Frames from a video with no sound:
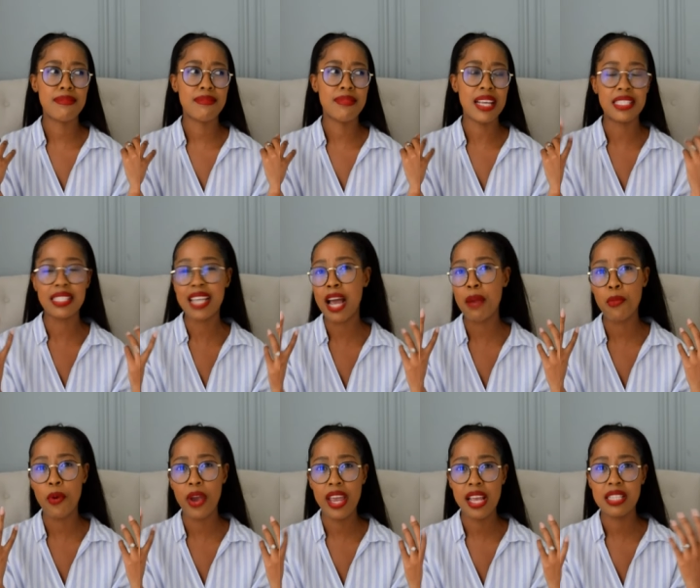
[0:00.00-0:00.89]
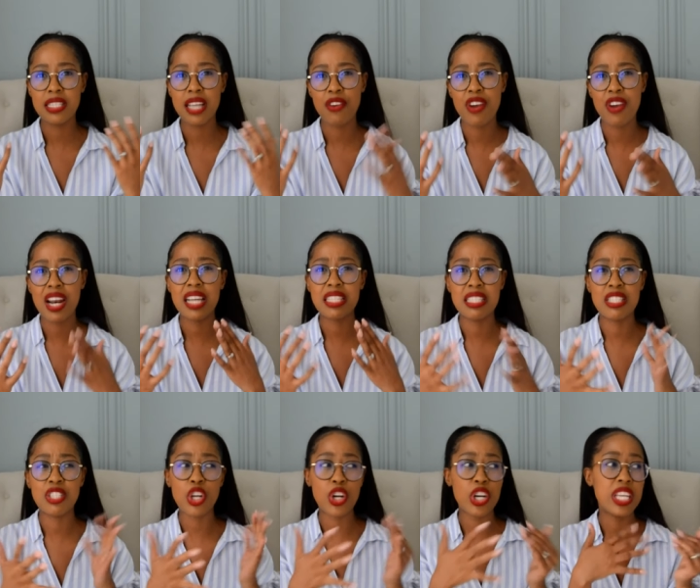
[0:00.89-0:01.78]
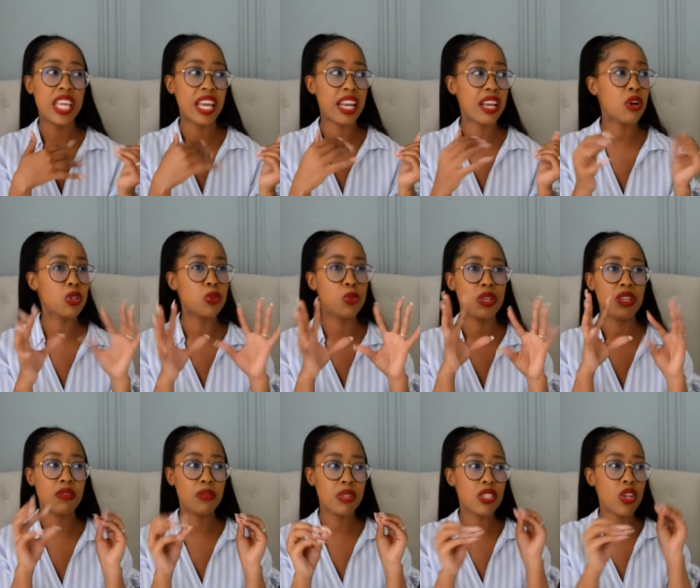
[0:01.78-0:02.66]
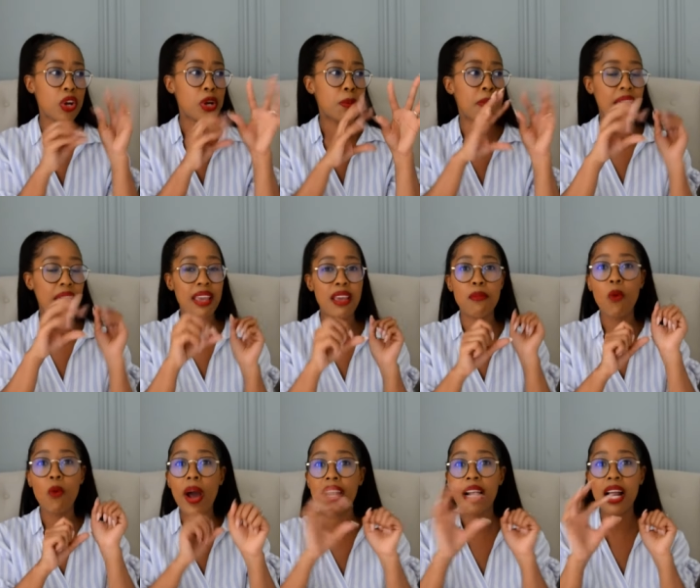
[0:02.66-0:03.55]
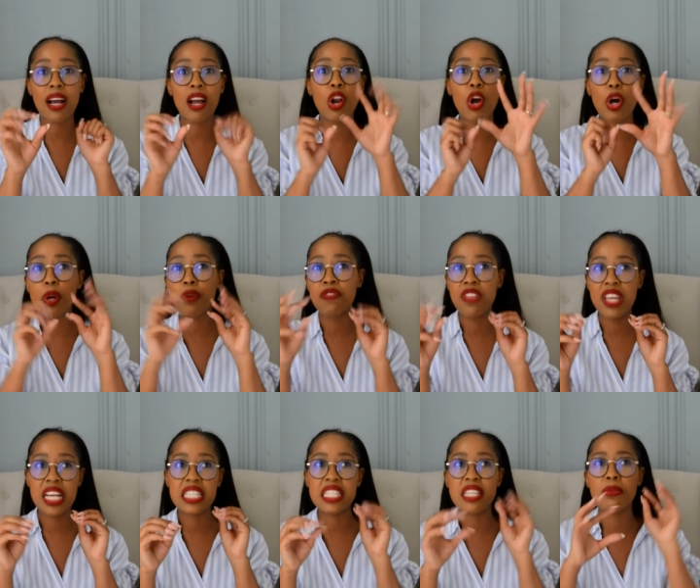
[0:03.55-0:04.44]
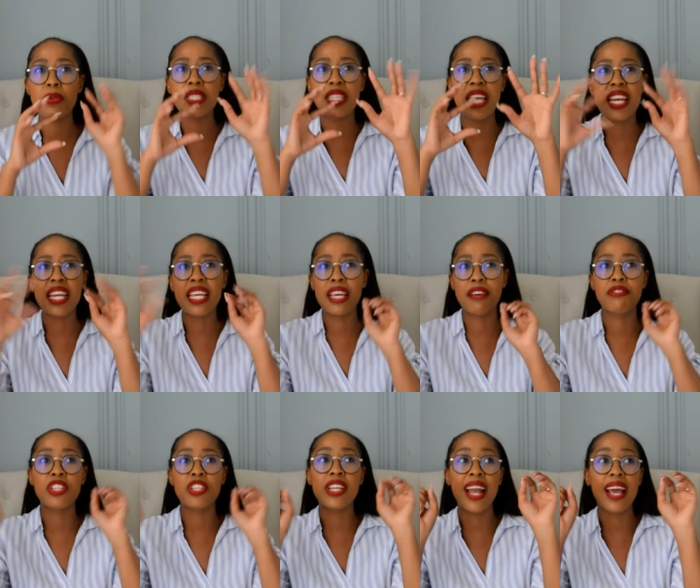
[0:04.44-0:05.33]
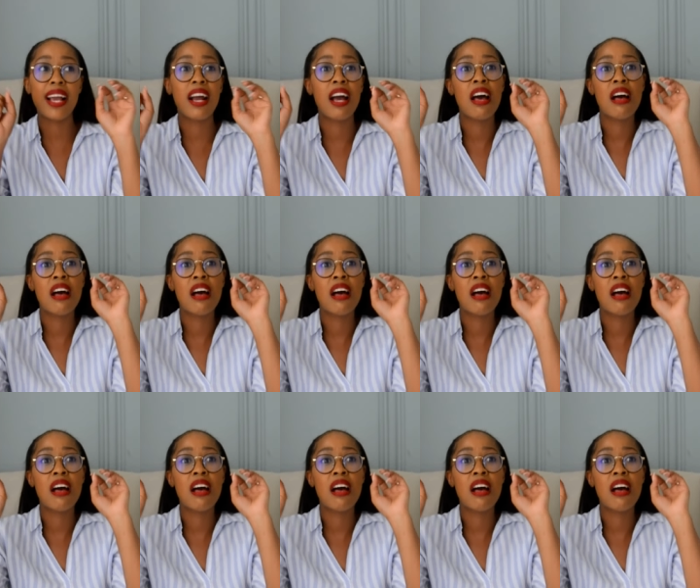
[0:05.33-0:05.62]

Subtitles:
as time went, I realized he started getting, because we started buying him quite like a lot of things, and he was getting gifted like